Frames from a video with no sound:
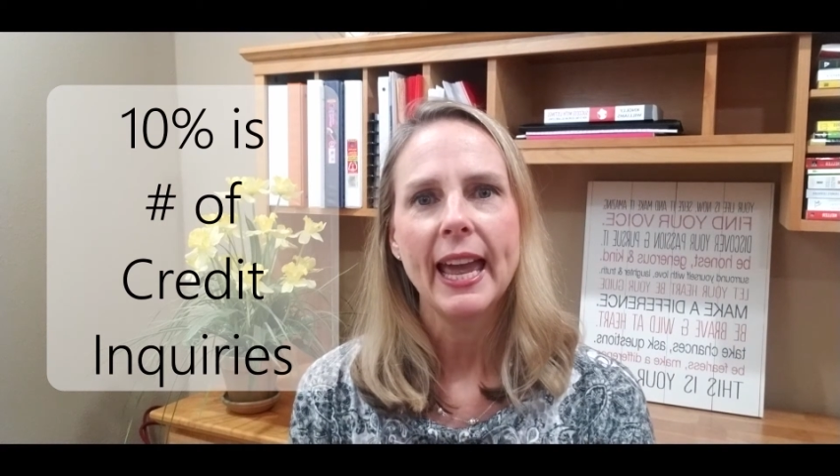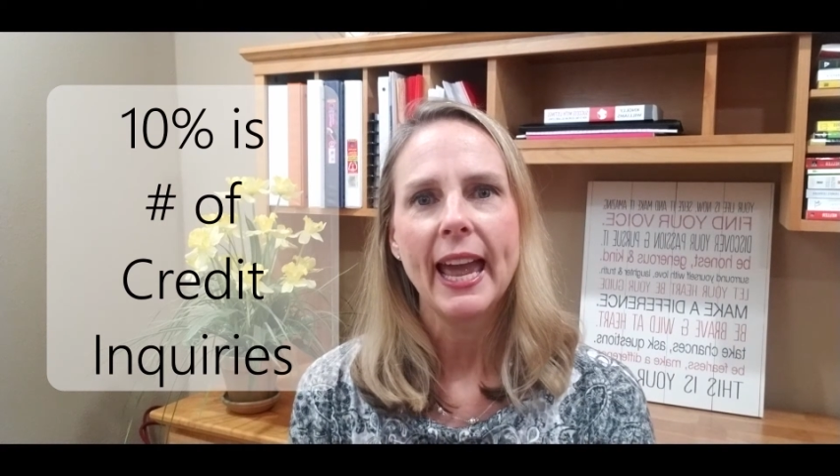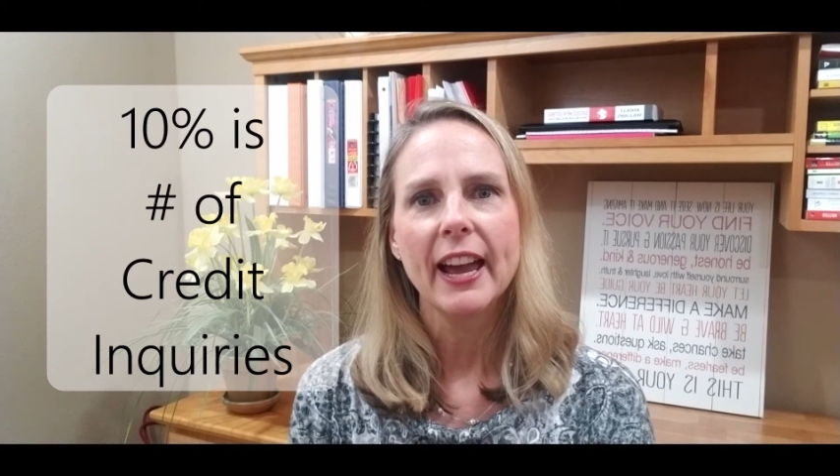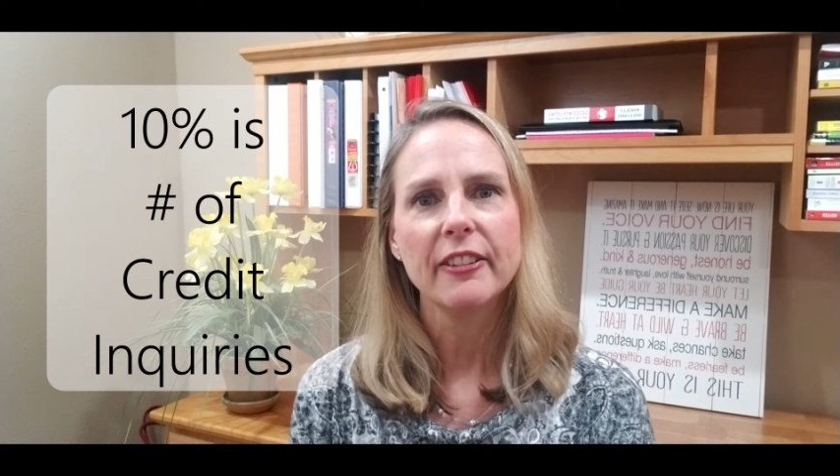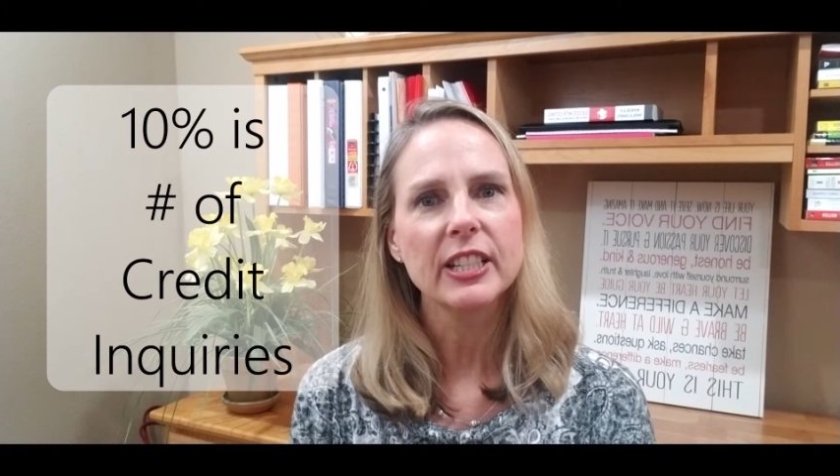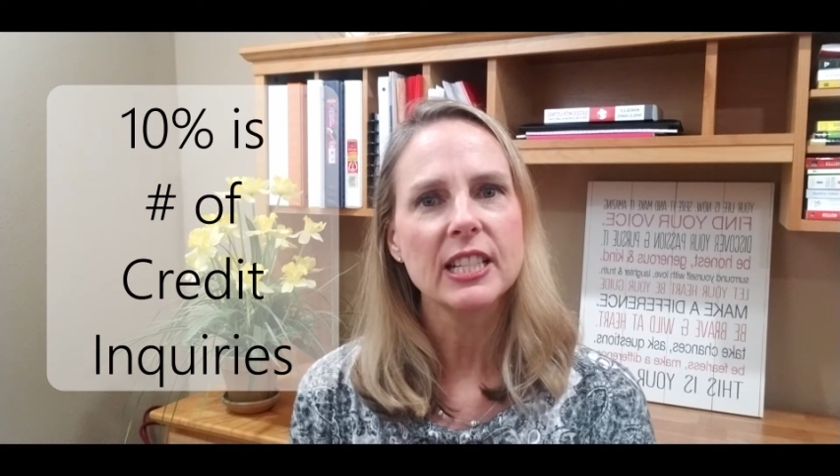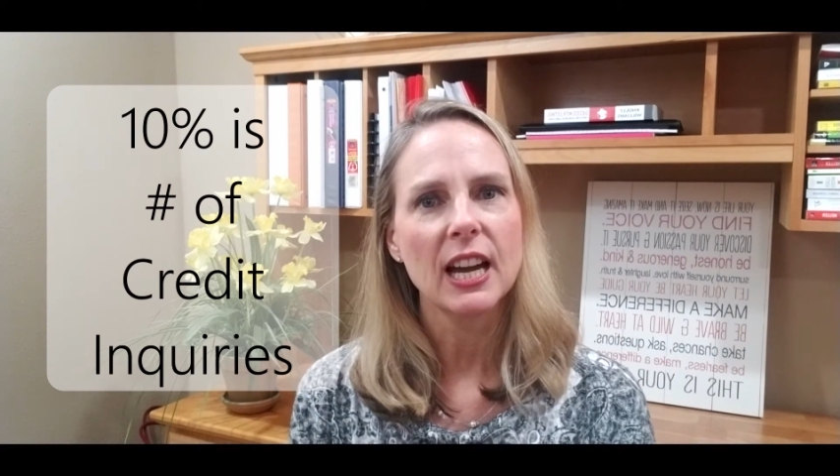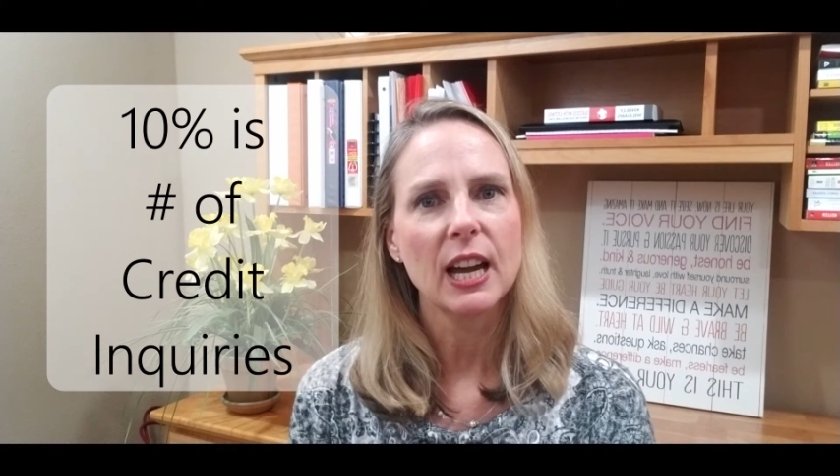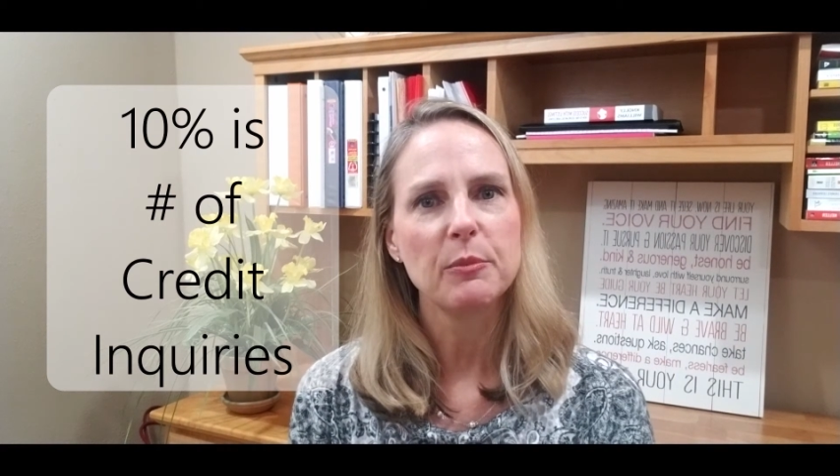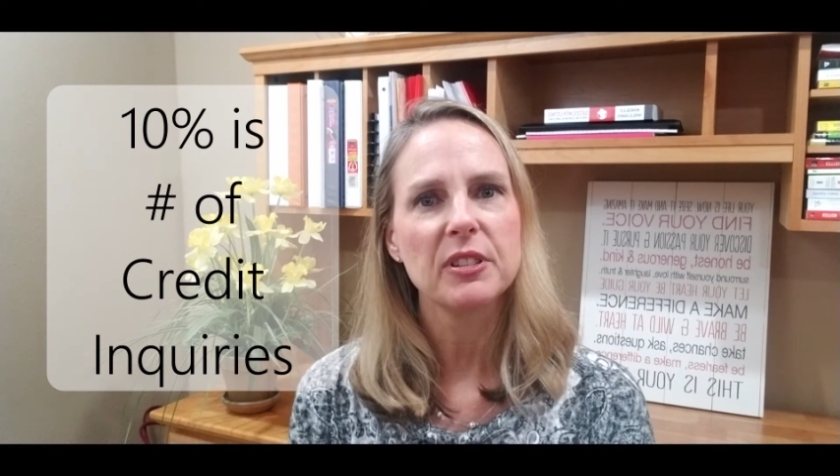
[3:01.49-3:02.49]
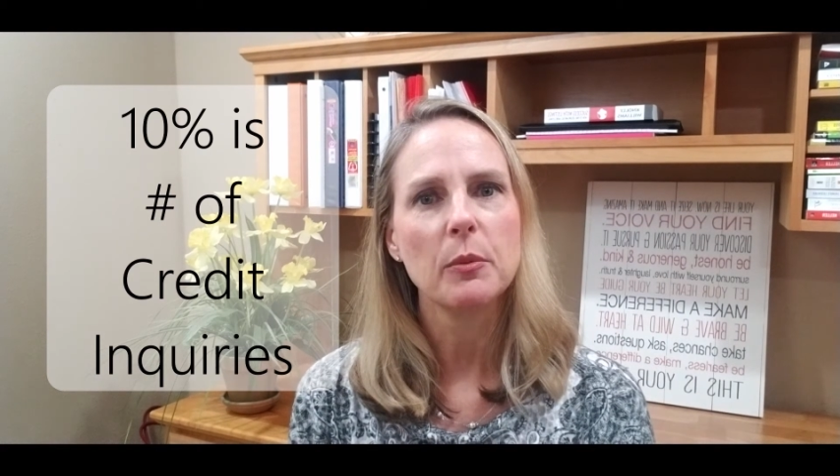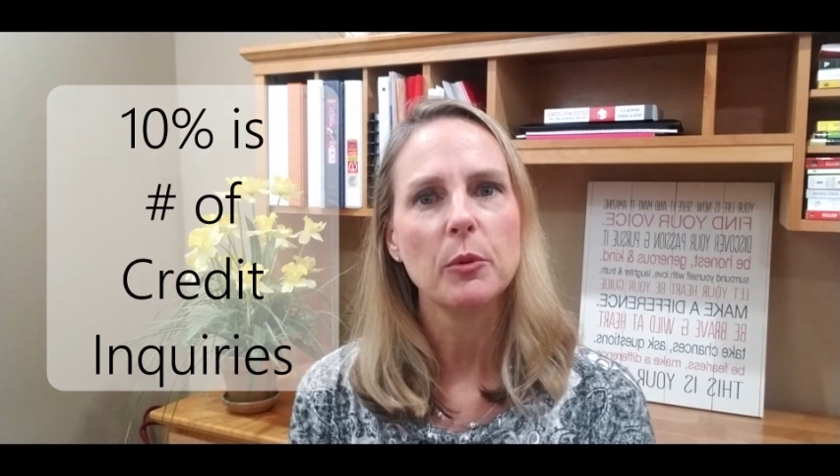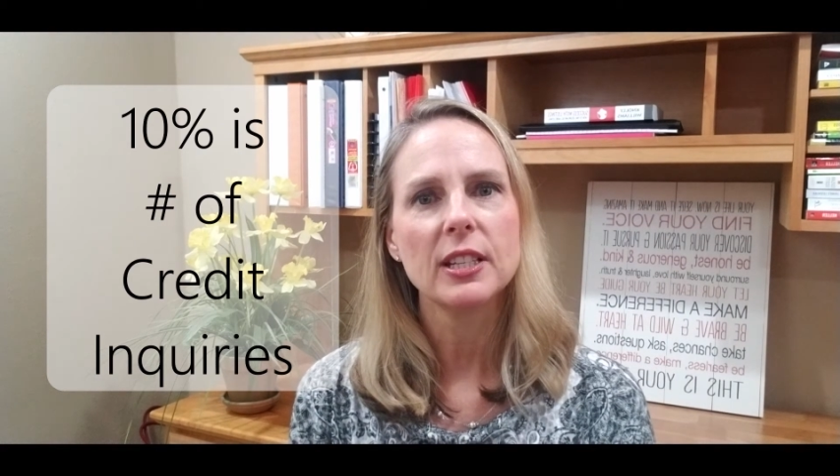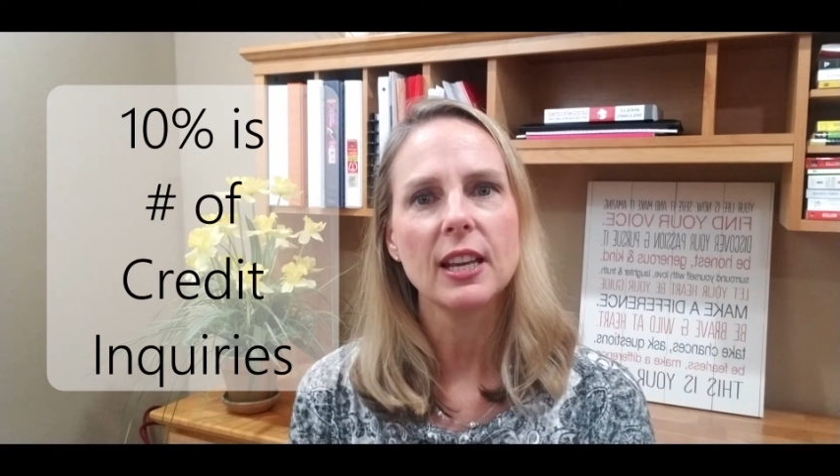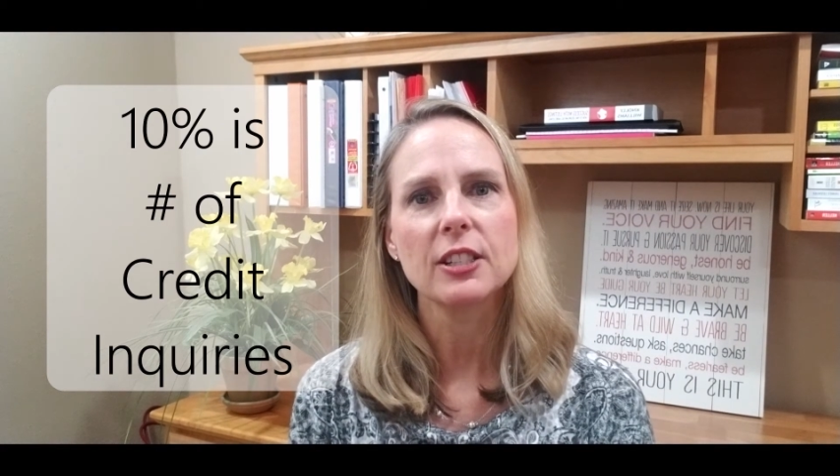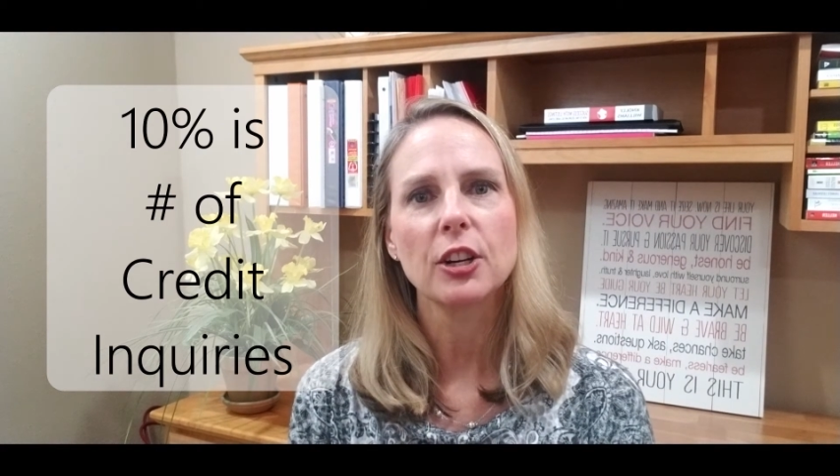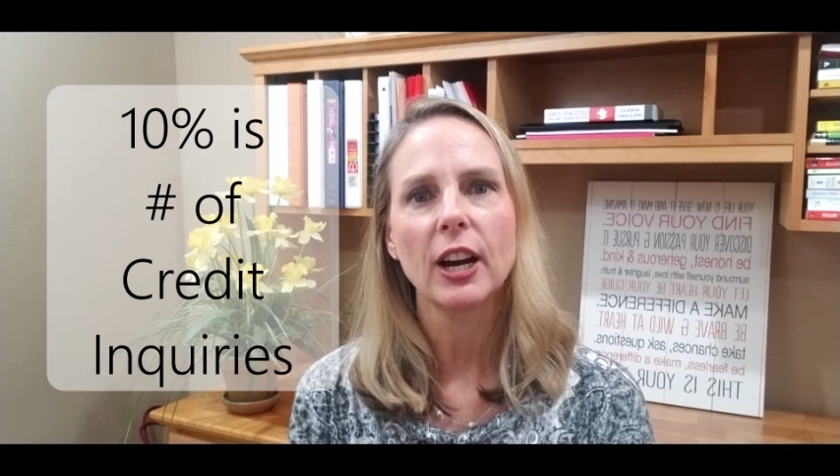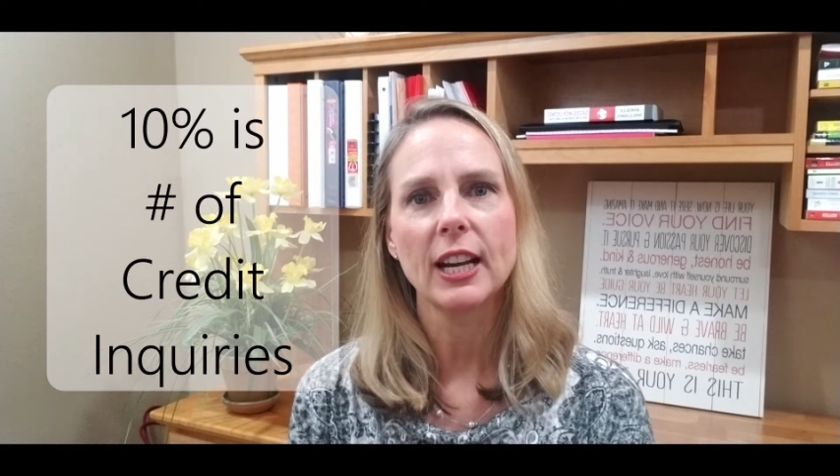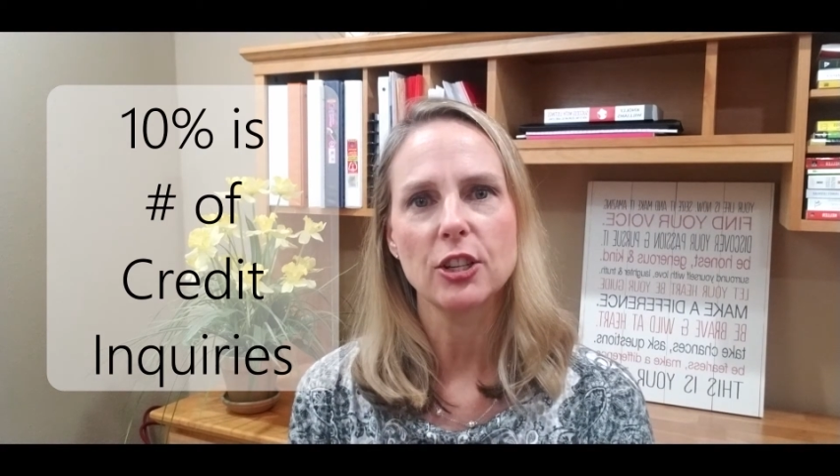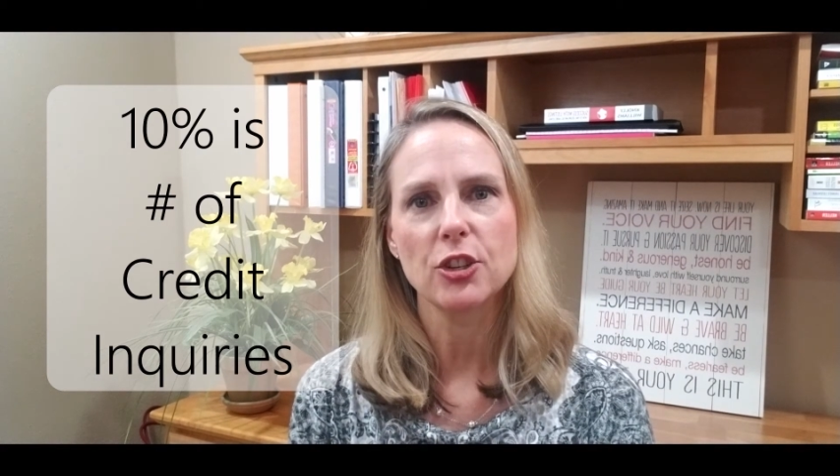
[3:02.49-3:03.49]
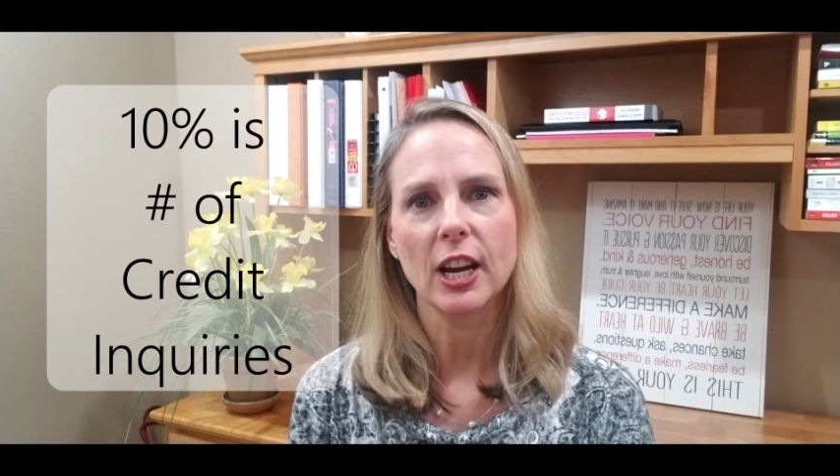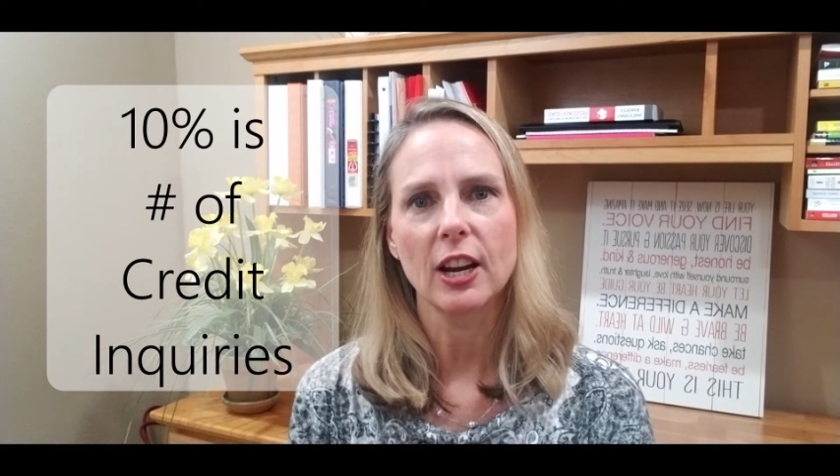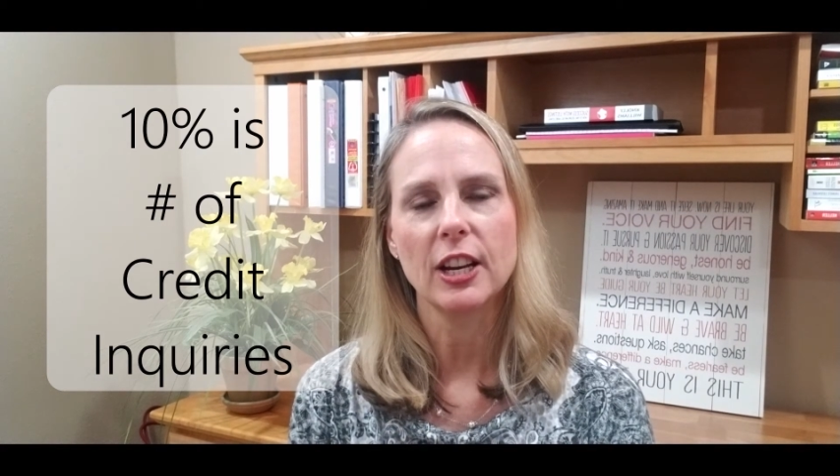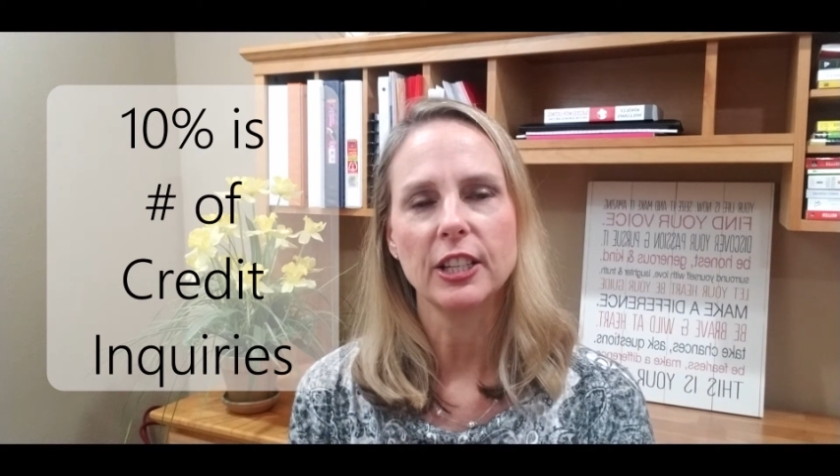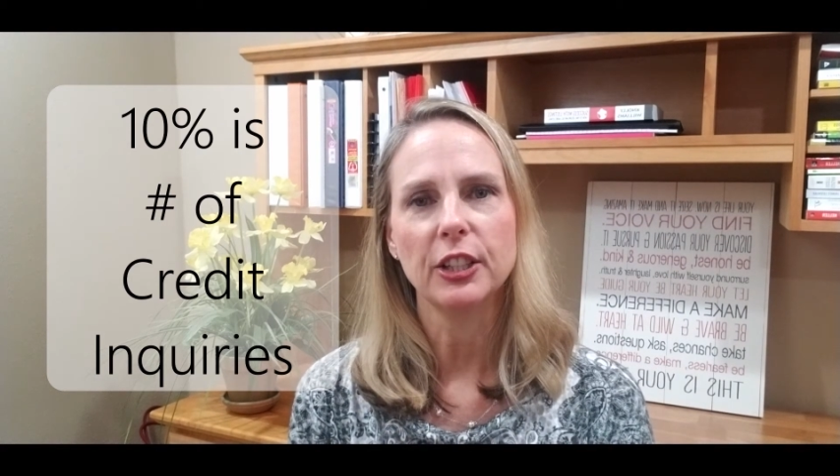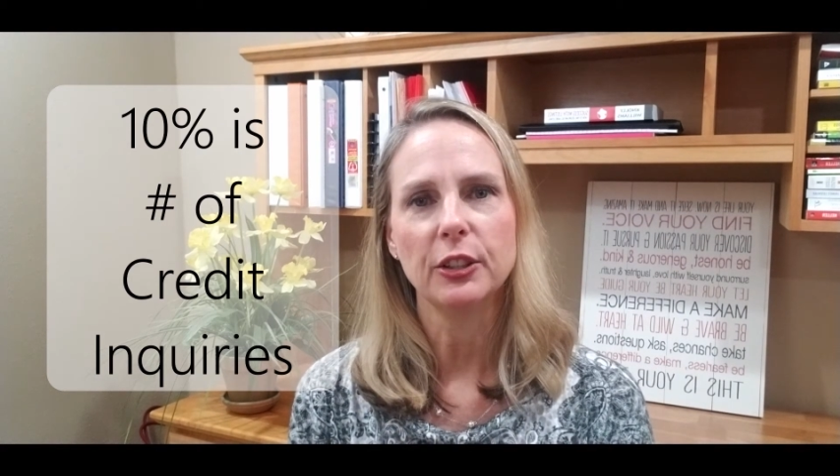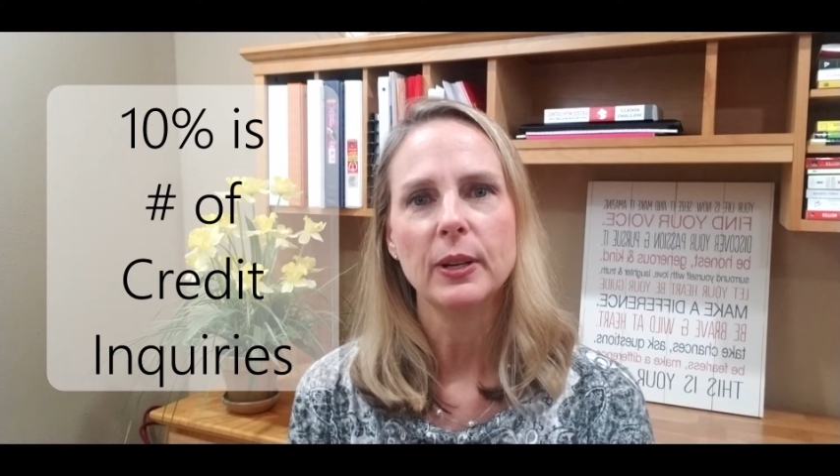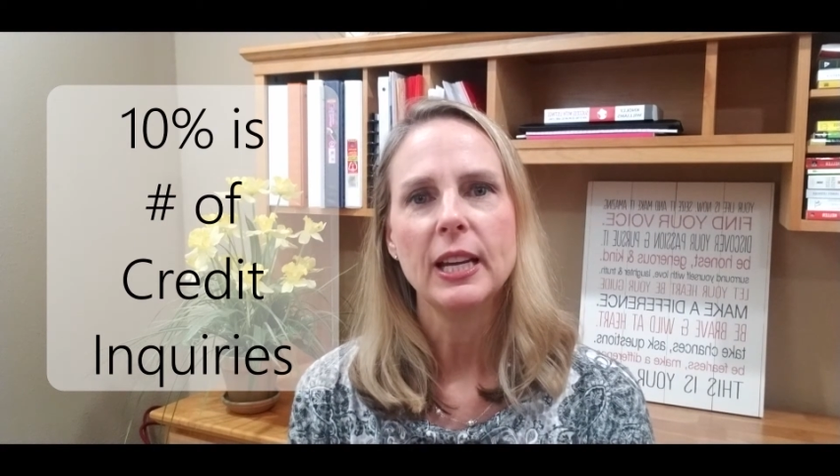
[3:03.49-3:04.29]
Every time someone does a credit check on you,